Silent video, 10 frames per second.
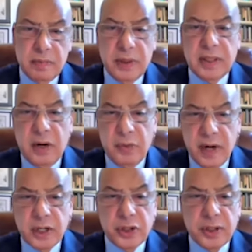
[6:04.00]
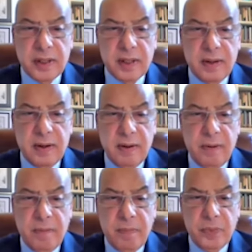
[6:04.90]
but direction,
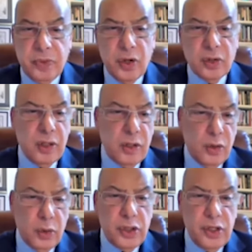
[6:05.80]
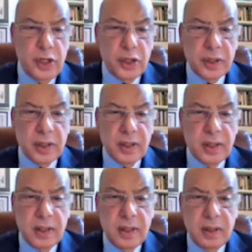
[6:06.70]
not negotiation,
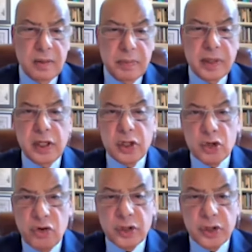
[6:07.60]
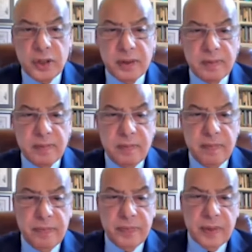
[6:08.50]
but instruction.
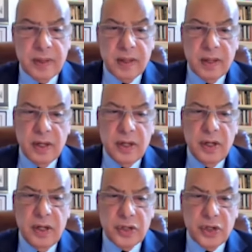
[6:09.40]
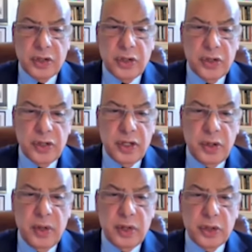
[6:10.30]
Such a
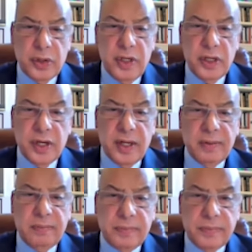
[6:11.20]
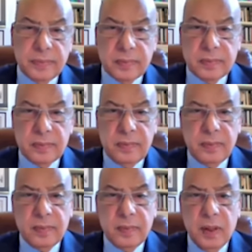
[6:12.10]
situation," he said,
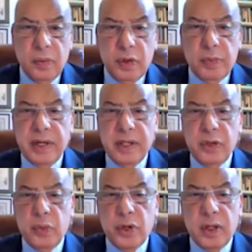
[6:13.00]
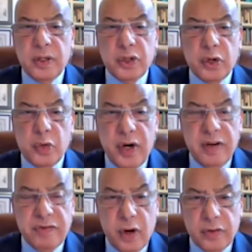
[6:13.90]
"would bring the world to
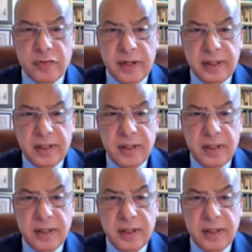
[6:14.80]
grave conflict.